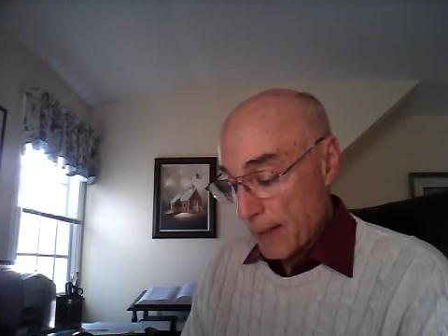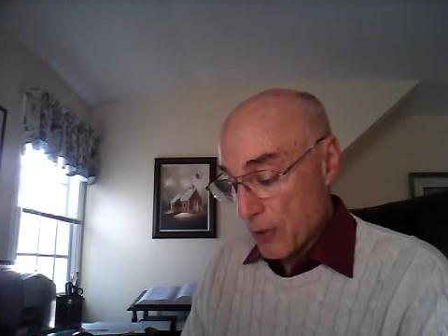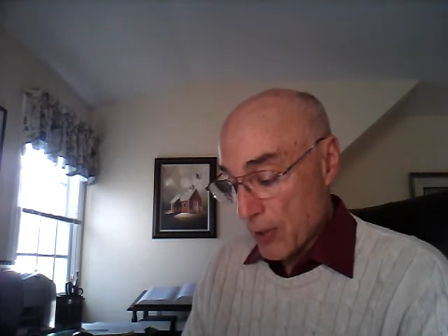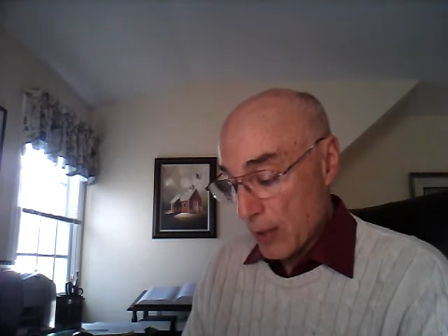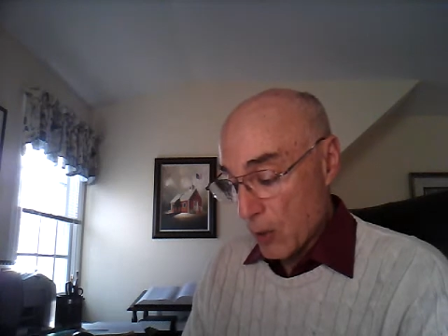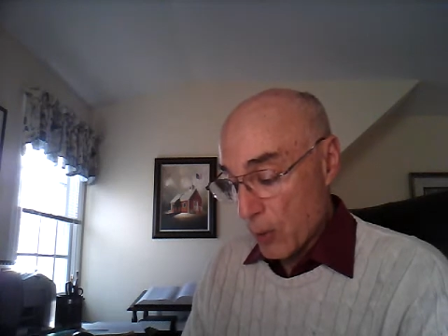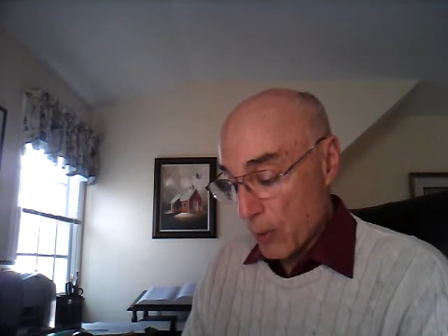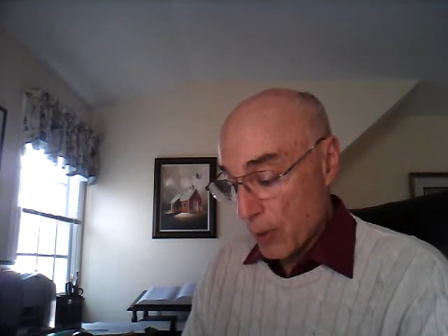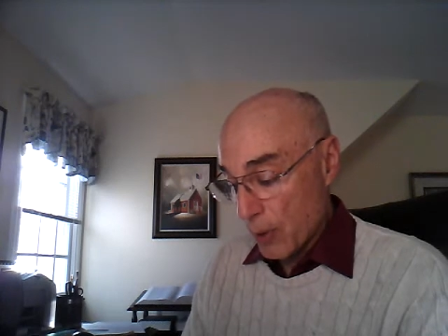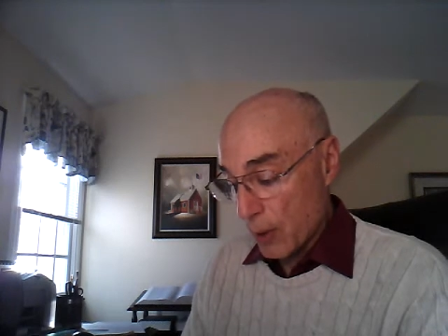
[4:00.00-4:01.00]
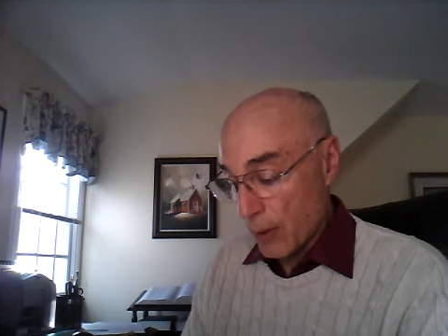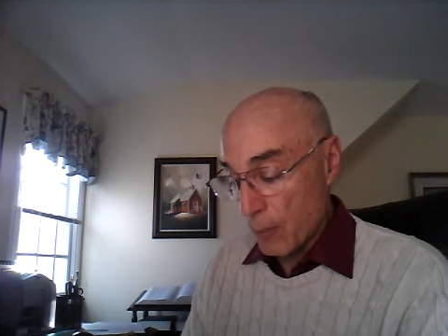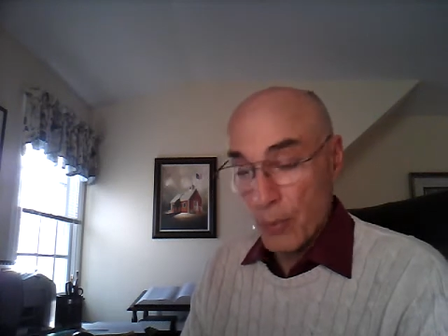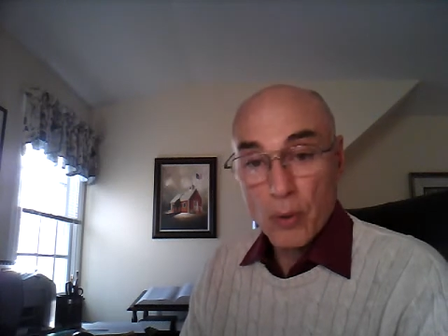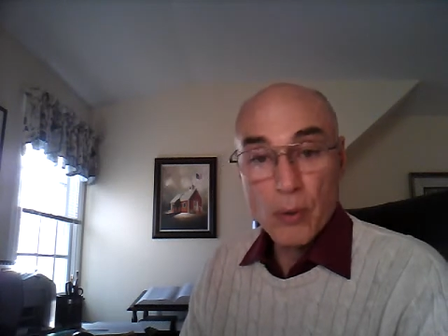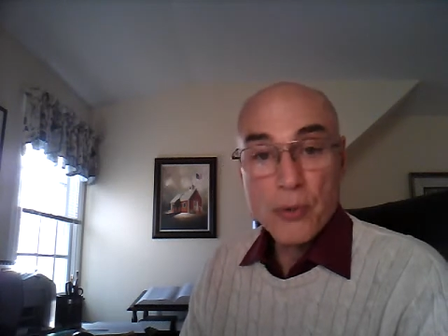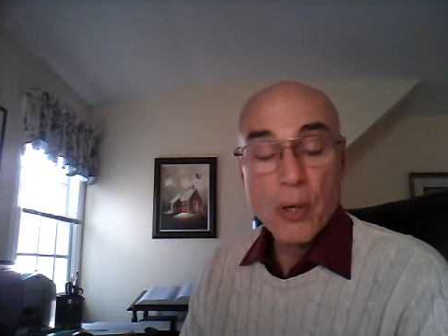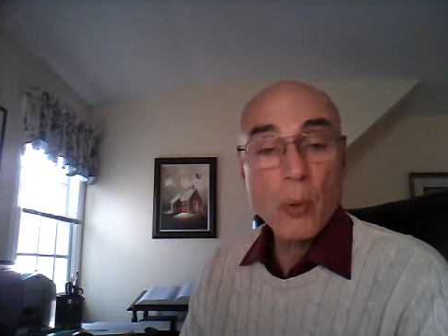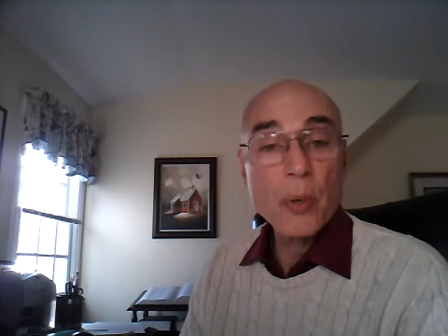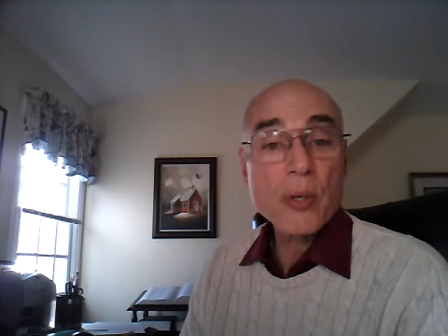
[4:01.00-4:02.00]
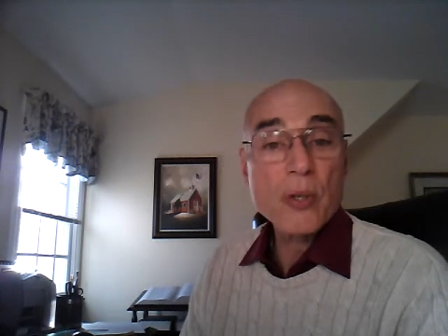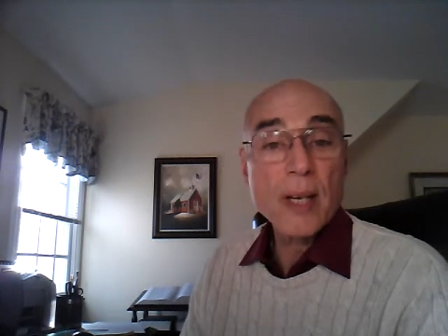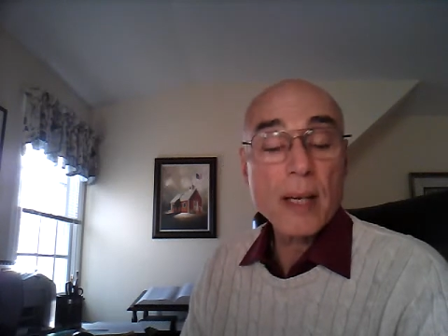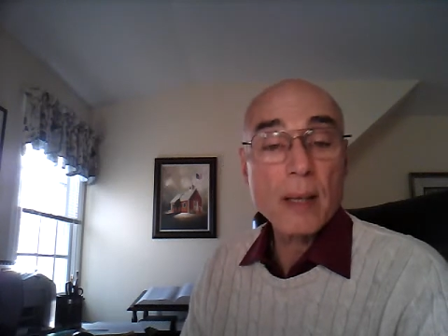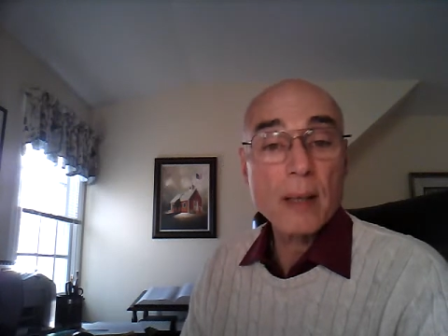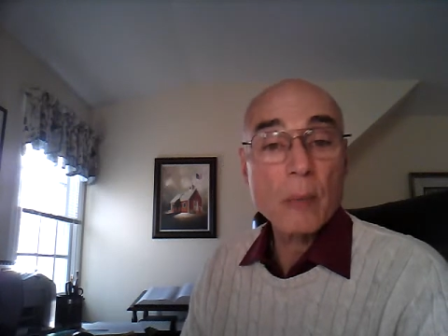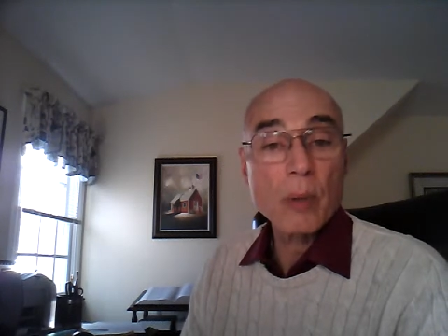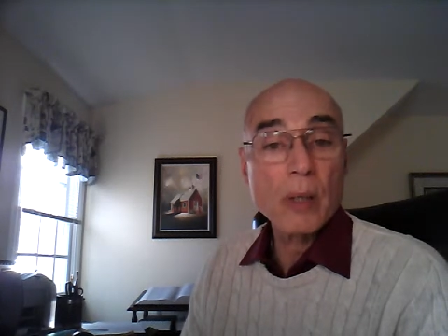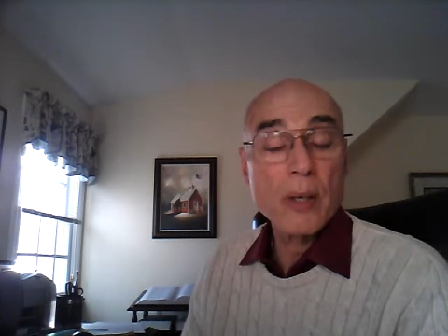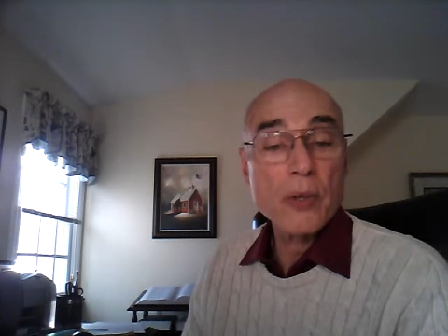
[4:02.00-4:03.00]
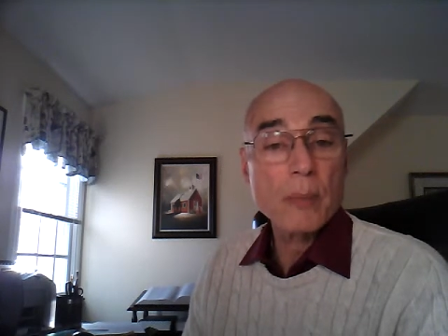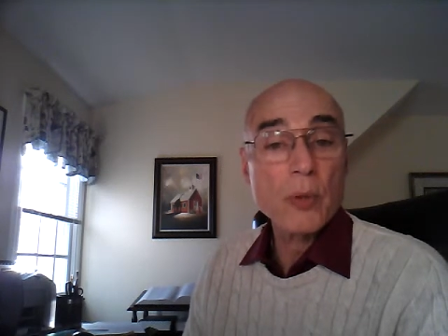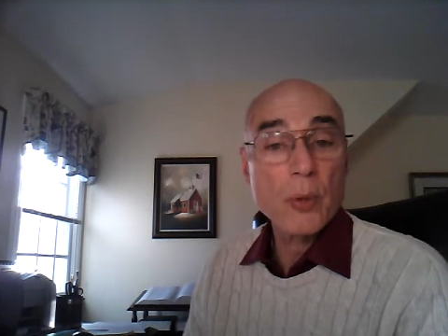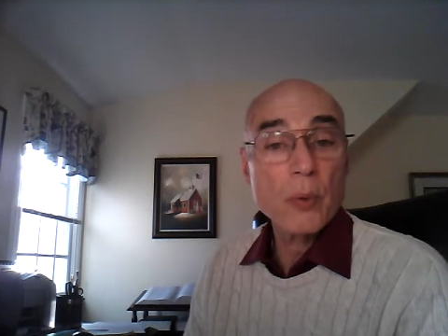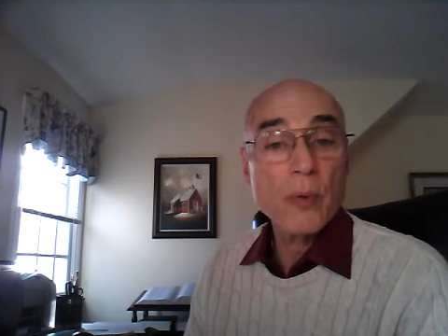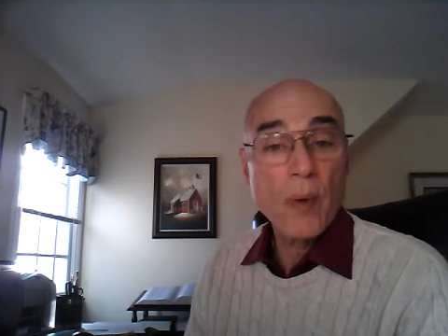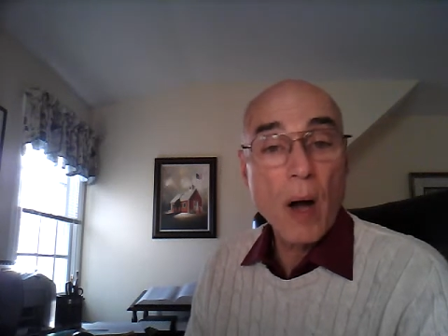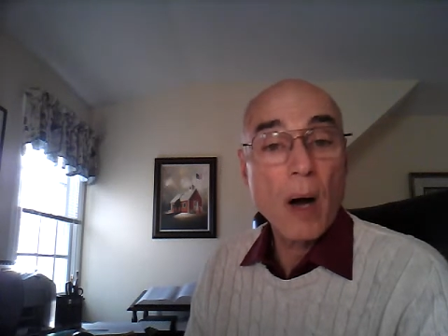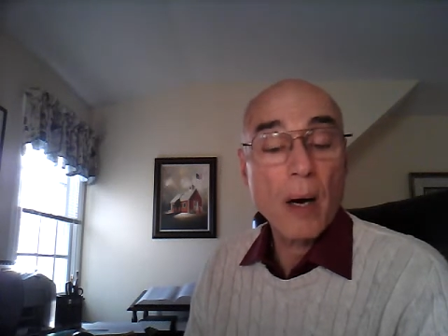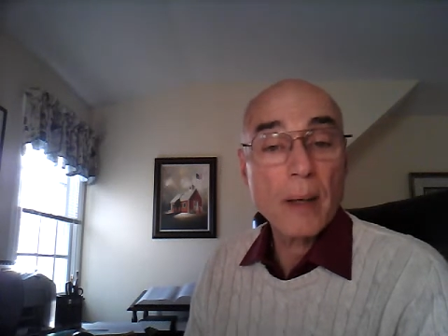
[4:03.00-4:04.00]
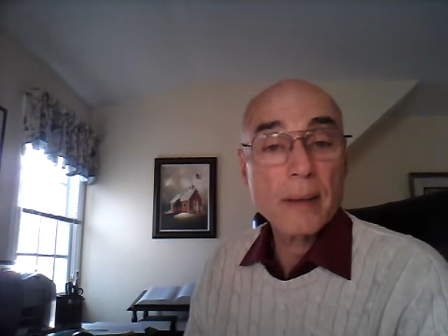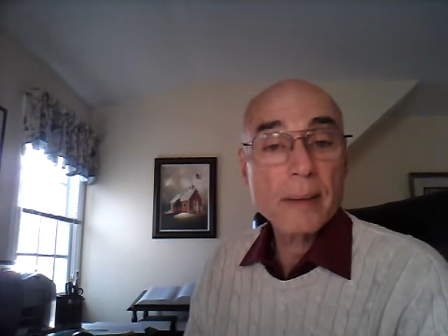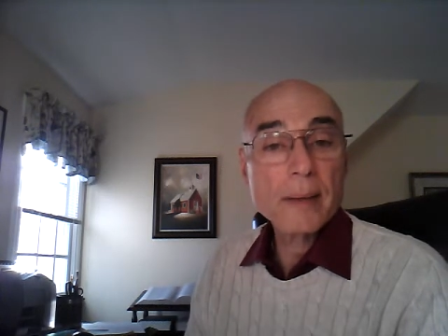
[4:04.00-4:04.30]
He said, quote, "The liberals always take liberalism too far."